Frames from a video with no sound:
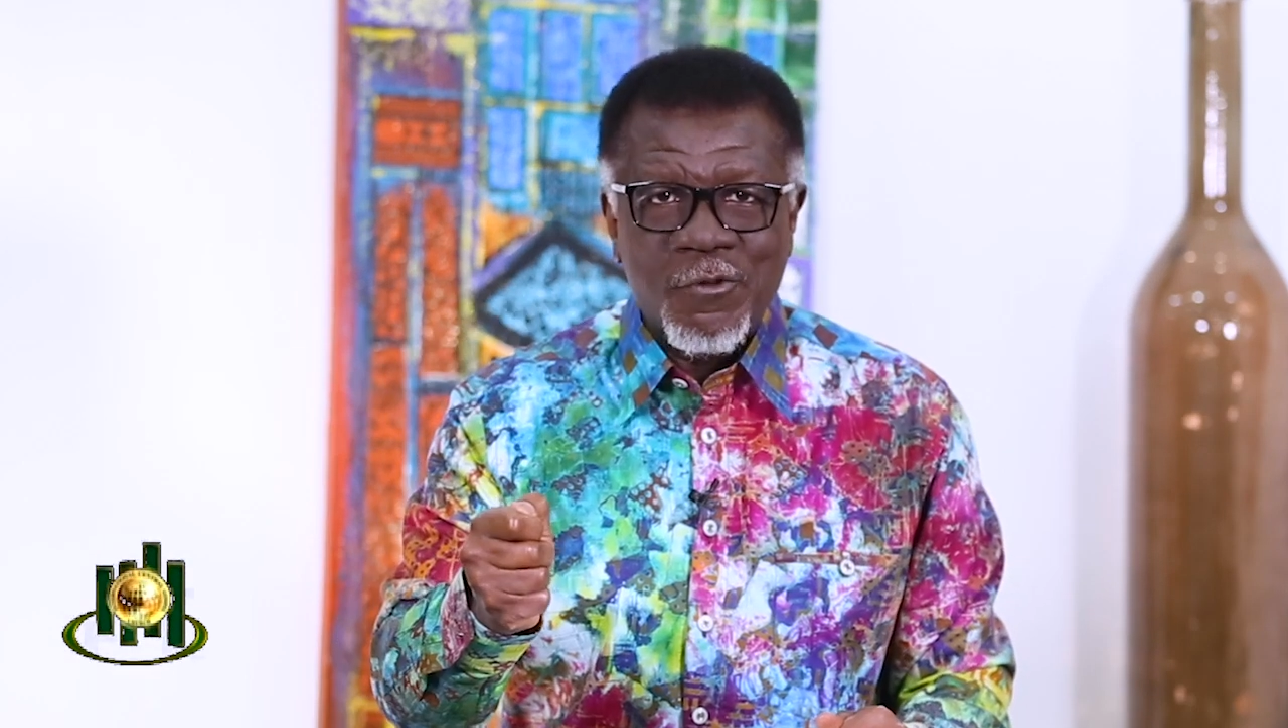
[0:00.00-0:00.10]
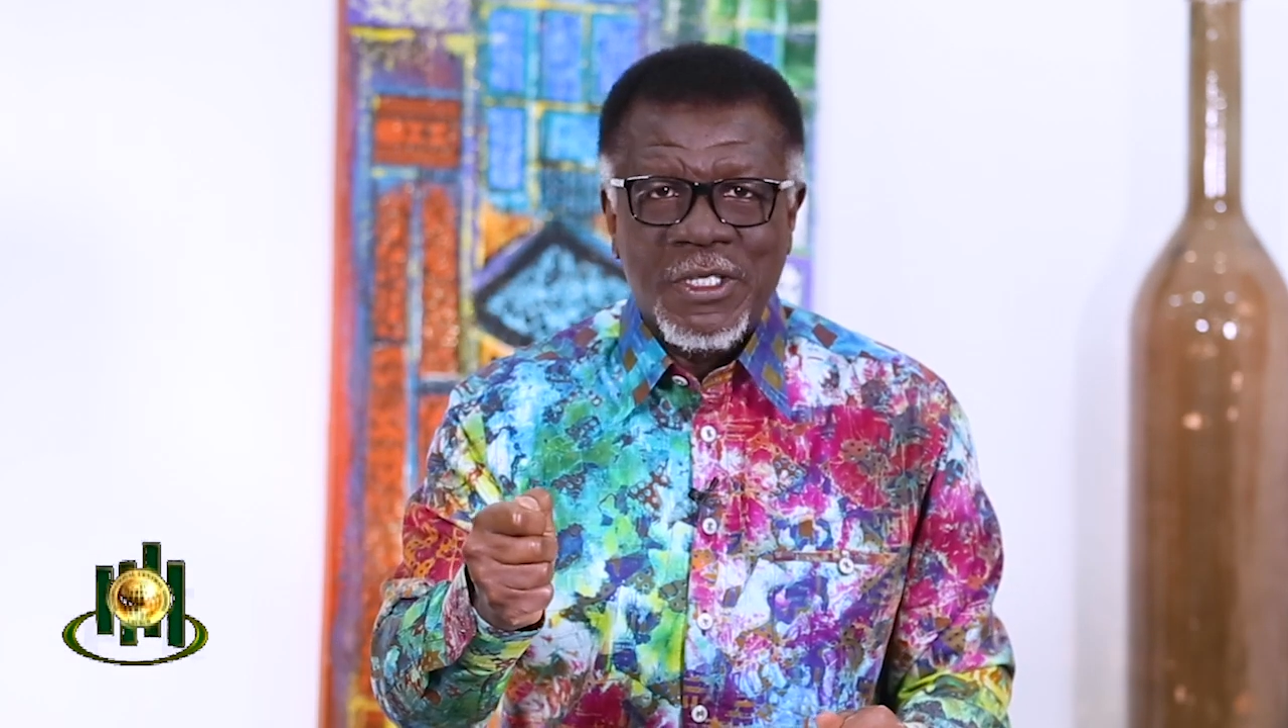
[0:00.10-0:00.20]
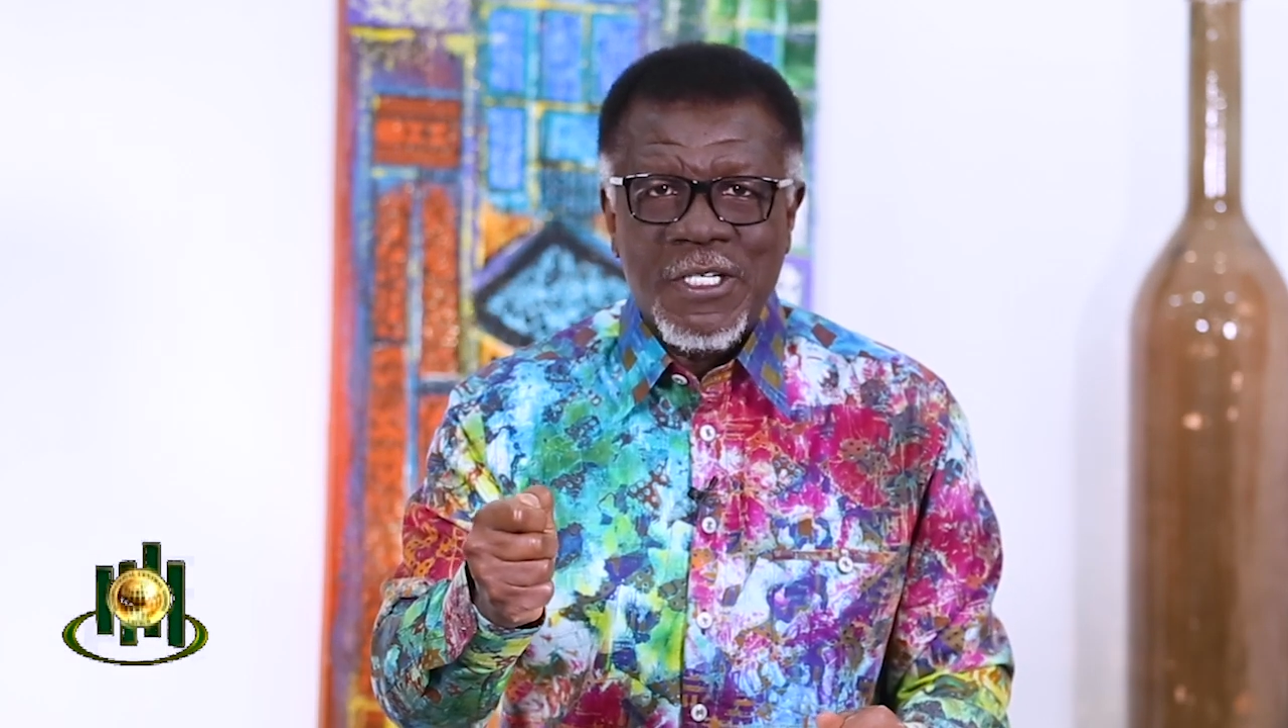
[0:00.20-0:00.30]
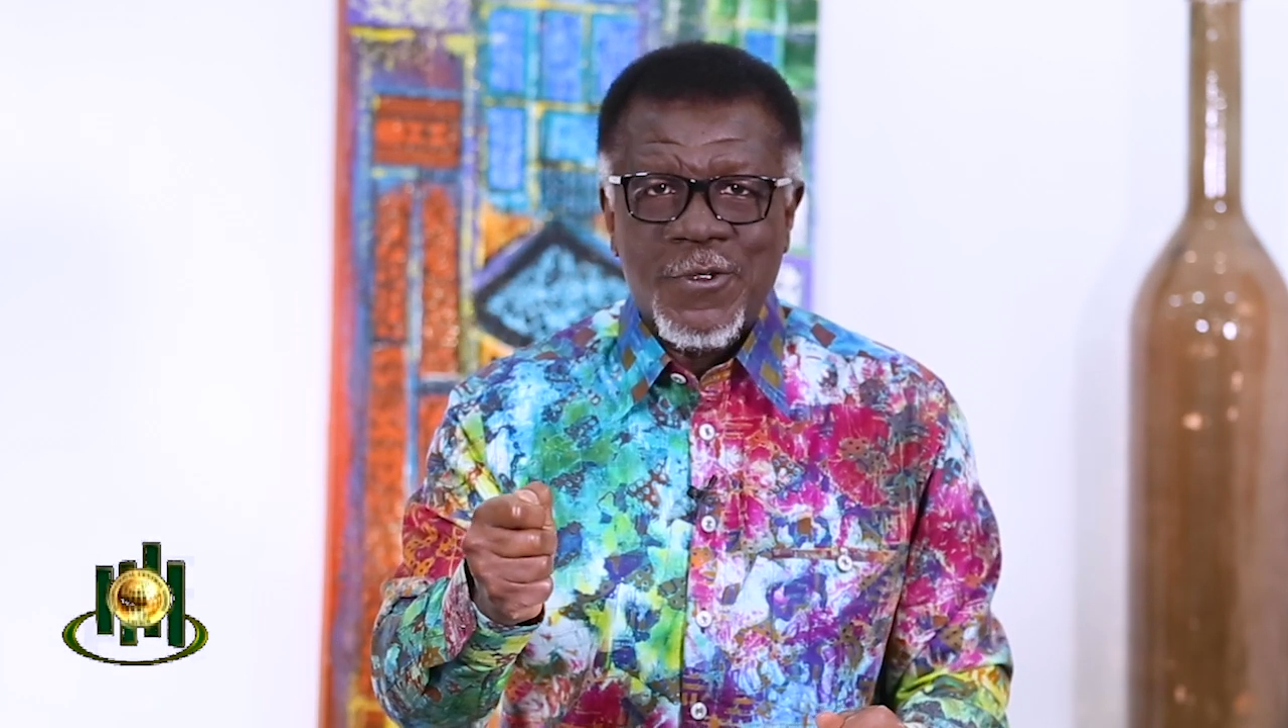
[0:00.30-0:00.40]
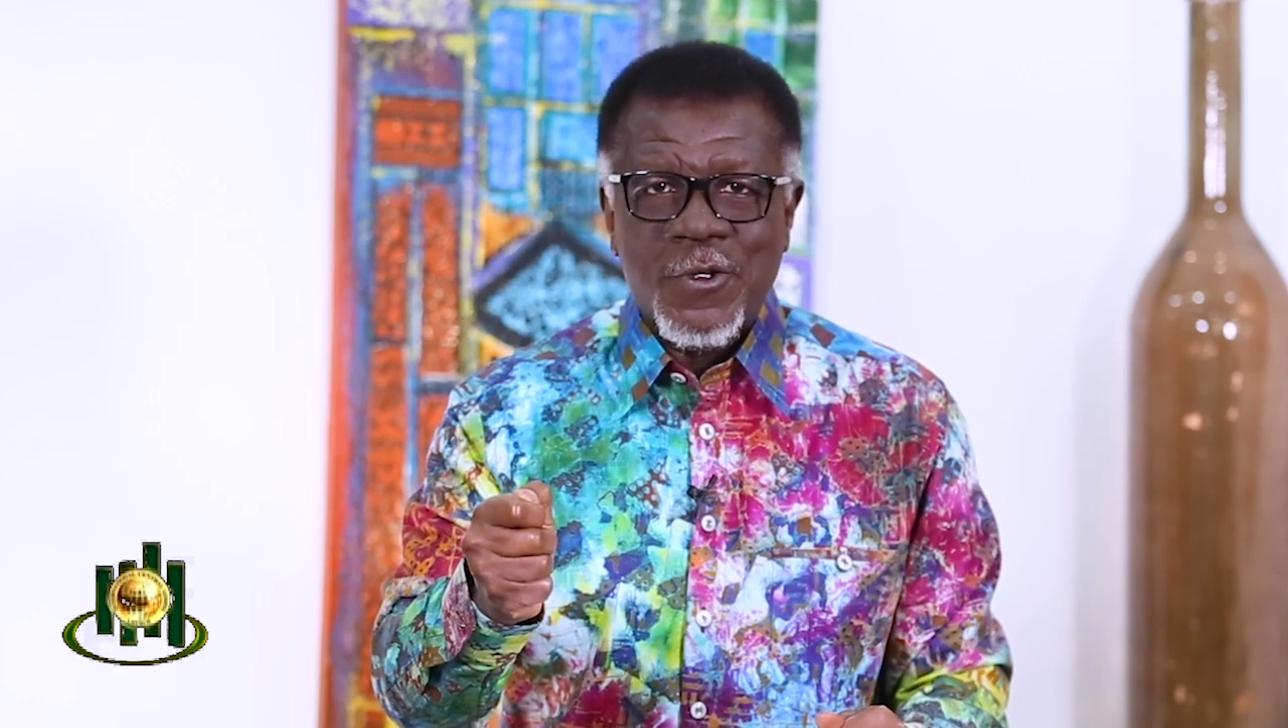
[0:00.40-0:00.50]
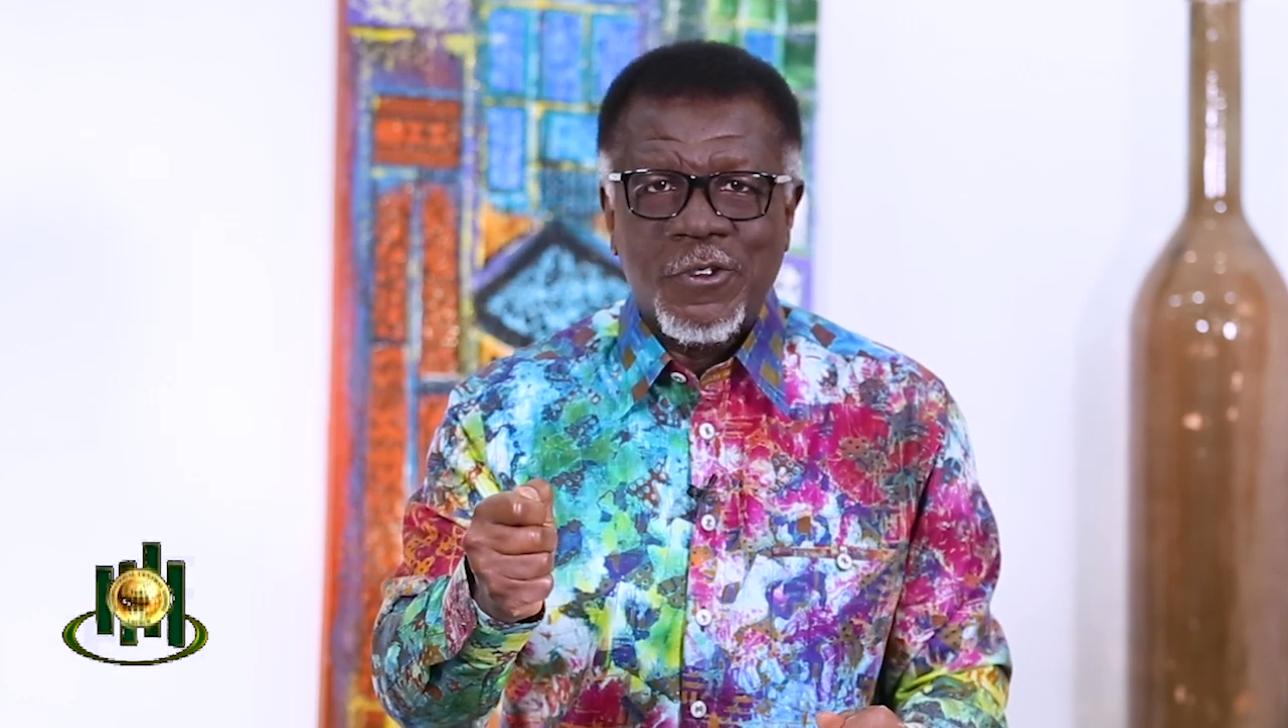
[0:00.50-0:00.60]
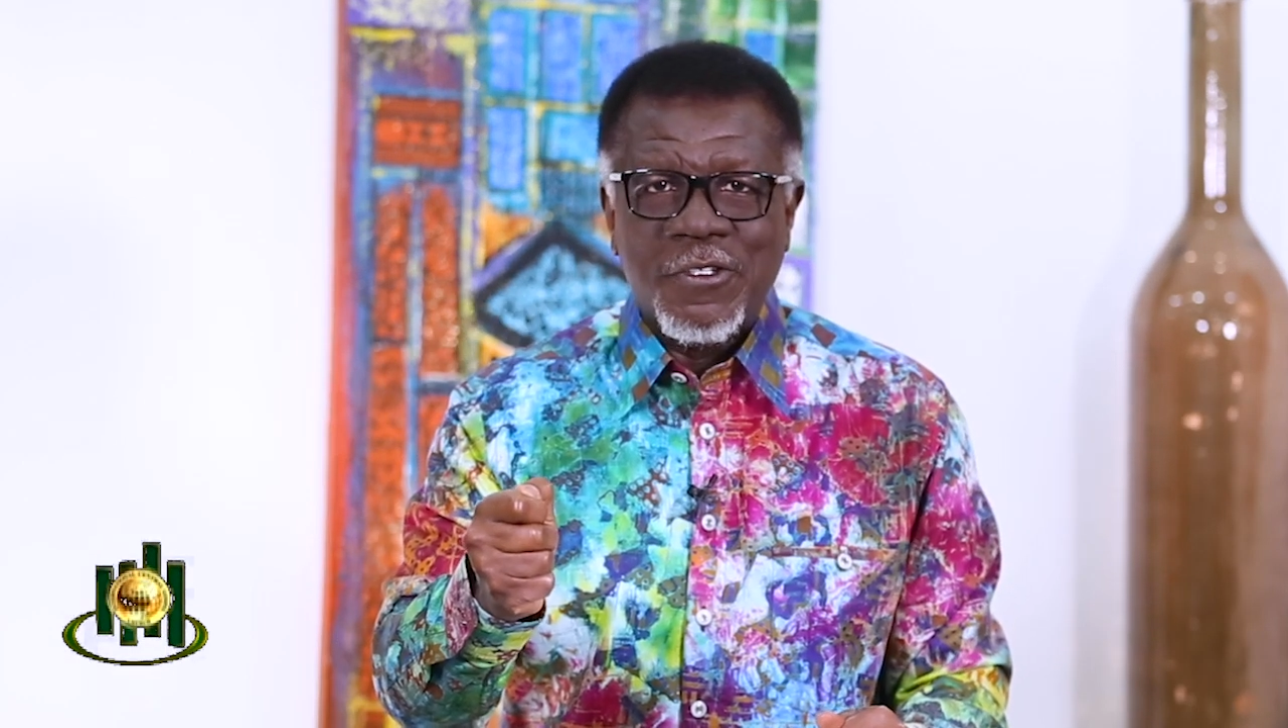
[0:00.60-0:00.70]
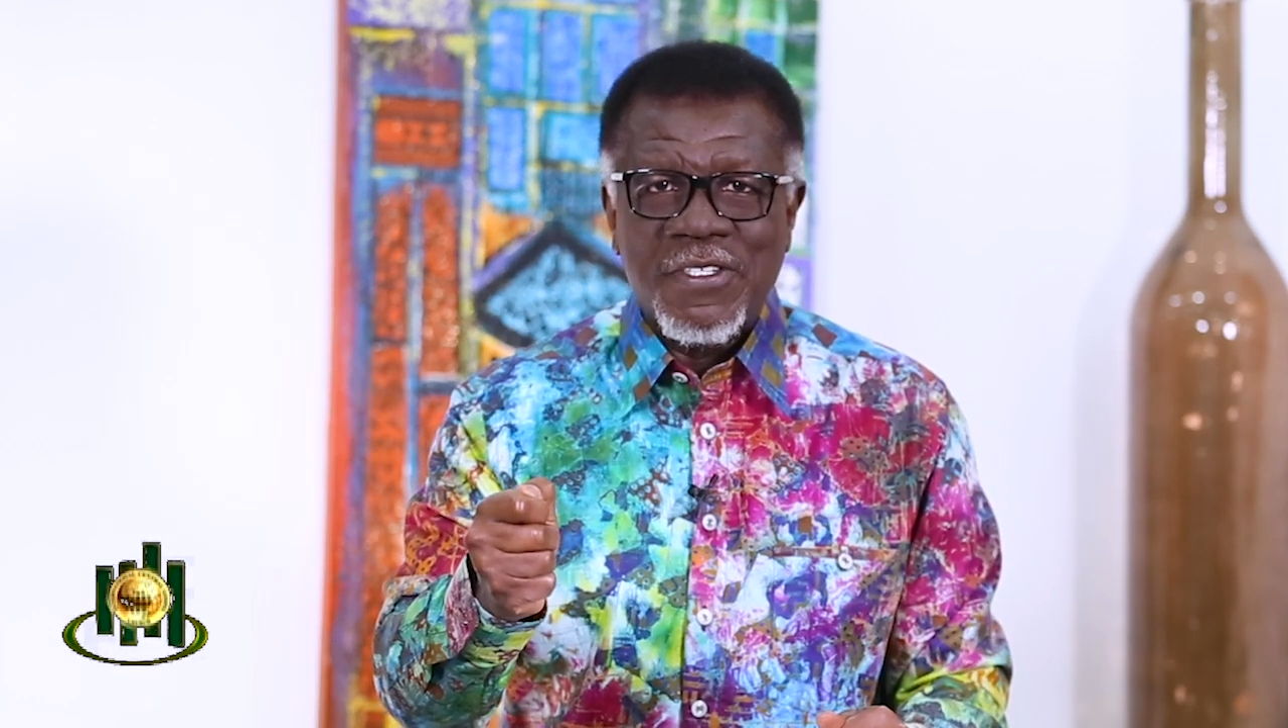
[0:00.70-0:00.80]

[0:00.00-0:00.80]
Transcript: with the sword